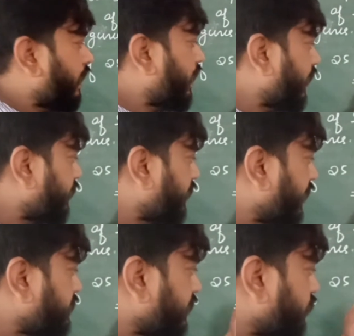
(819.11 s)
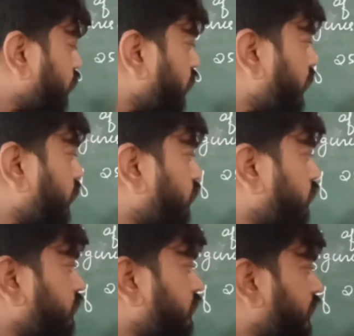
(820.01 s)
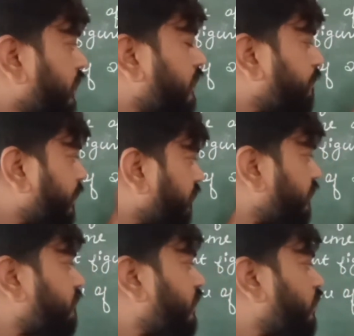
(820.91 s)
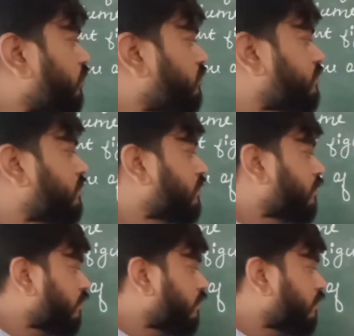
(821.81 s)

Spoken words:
And as I told you in the previous videos,